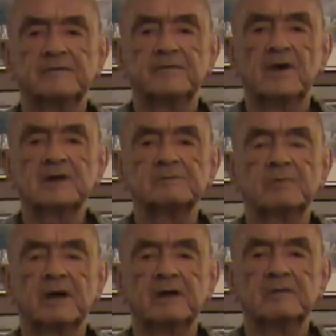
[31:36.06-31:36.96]

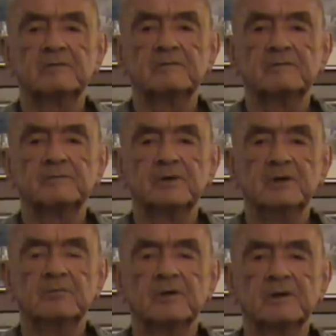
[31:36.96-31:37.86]
frostbite
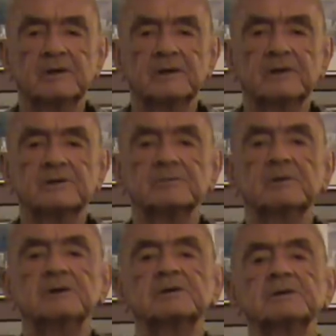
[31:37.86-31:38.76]
people on those
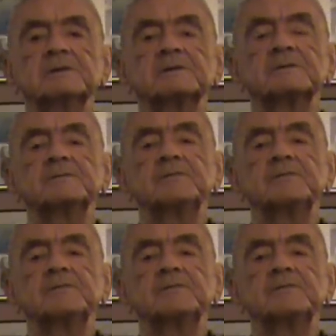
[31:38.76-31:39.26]
missions.